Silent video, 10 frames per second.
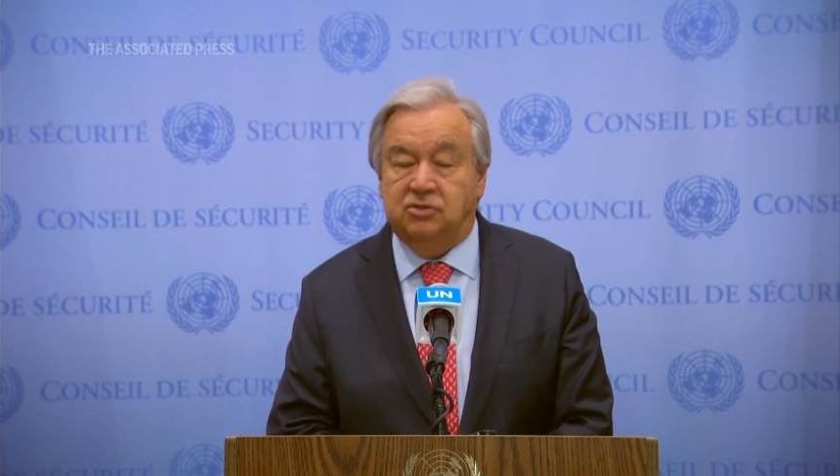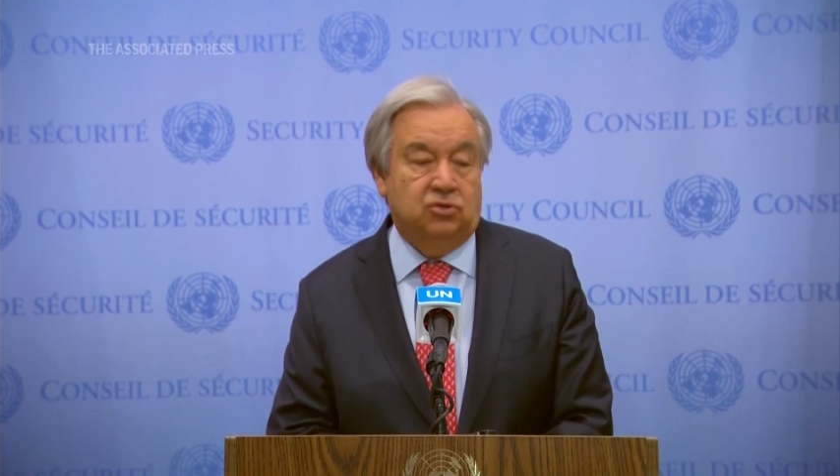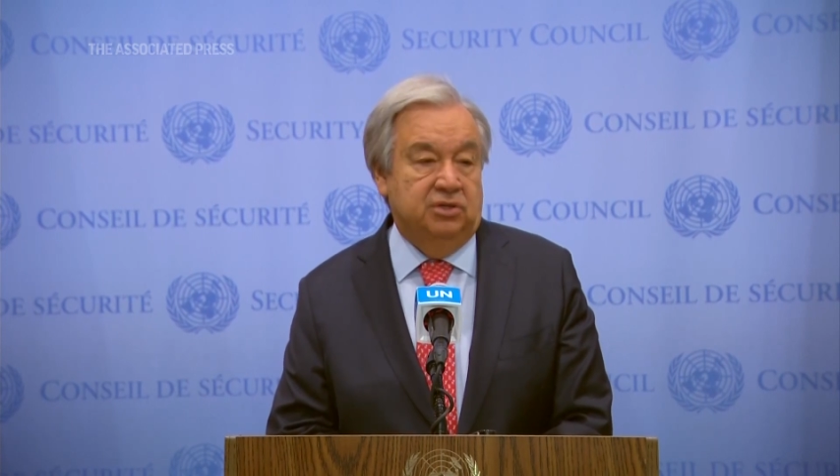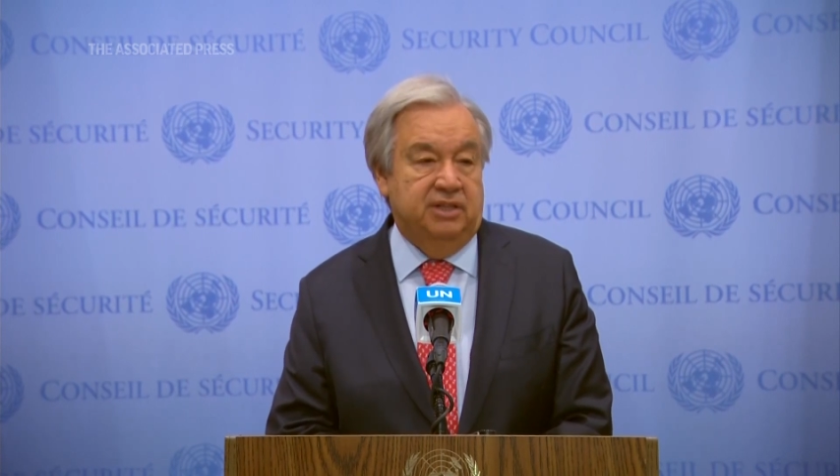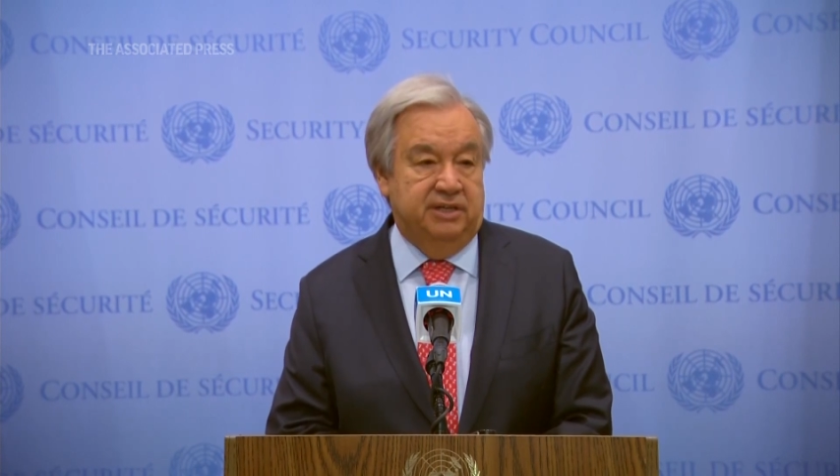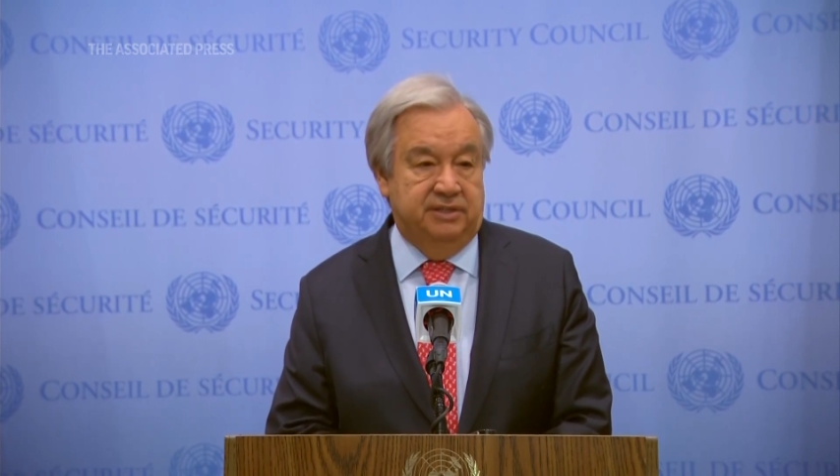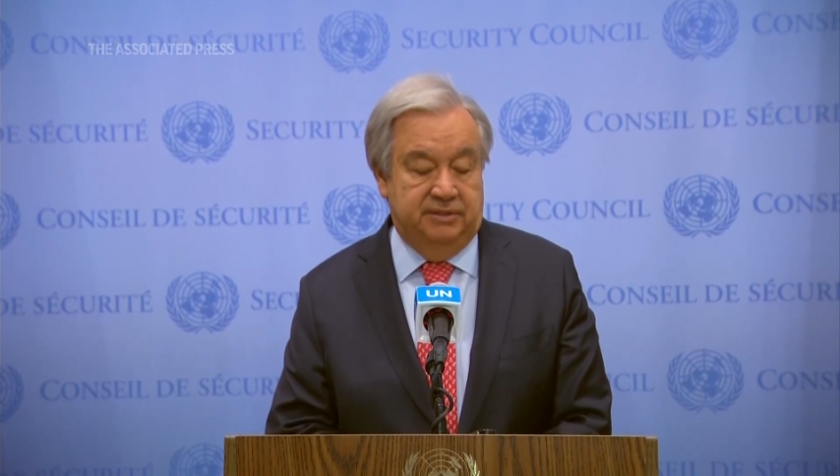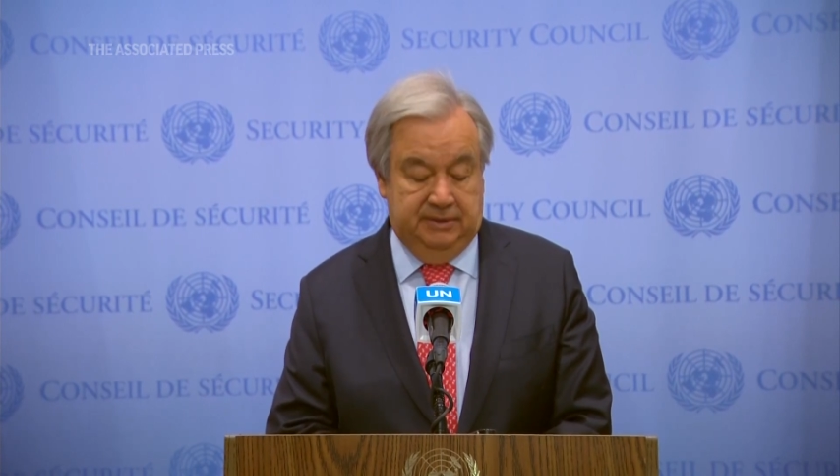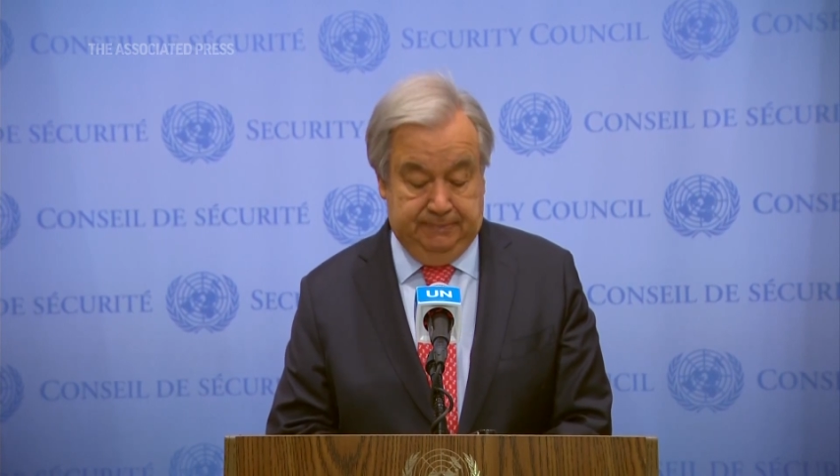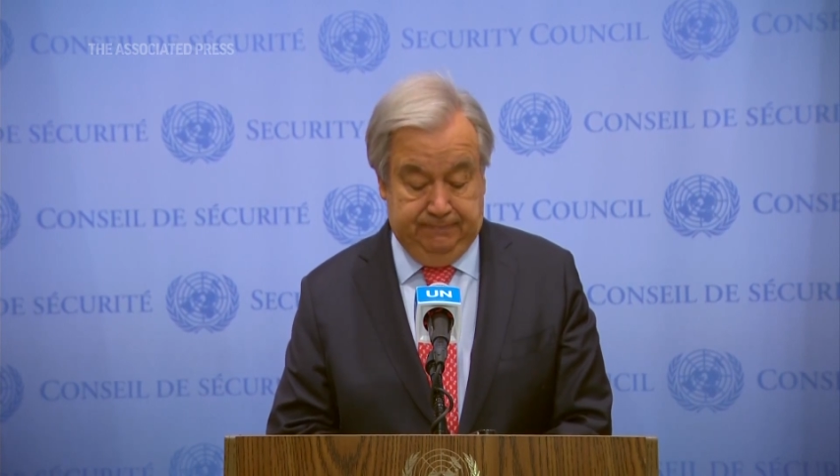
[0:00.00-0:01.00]

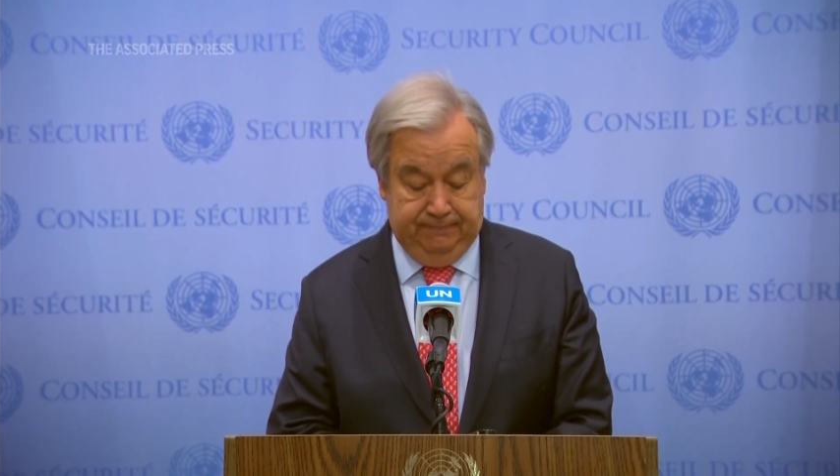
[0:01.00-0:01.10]
solidarity.